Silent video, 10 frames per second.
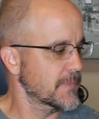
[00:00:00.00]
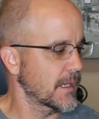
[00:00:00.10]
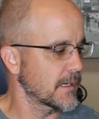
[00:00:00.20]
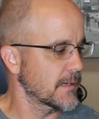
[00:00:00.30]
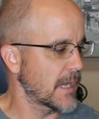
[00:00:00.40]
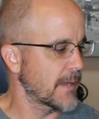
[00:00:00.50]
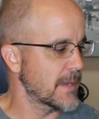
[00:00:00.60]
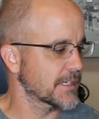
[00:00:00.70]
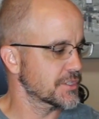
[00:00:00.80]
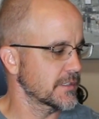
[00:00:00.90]
Um, I'm
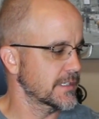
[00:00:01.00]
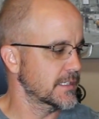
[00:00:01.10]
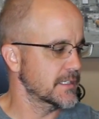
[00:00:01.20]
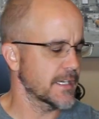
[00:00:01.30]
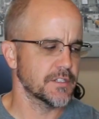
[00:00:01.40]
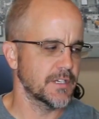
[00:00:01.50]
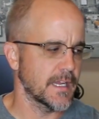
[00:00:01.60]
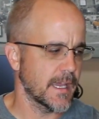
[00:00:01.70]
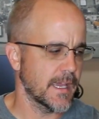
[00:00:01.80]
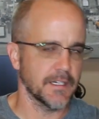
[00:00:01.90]
actually,
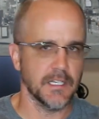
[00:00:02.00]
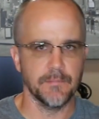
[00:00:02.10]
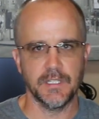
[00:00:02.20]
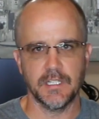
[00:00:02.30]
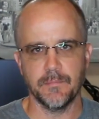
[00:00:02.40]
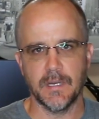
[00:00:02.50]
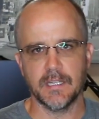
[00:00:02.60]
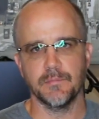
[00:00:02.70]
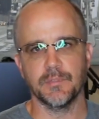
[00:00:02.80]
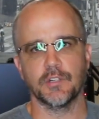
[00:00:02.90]
yesterday, I had a company come by
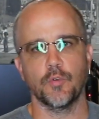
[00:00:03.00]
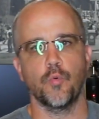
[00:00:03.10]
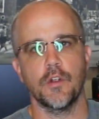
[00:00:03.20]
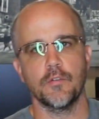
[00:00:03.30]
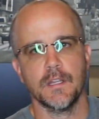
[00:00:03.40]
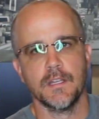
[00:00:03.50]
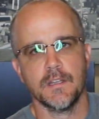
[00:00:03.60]
and give me a quote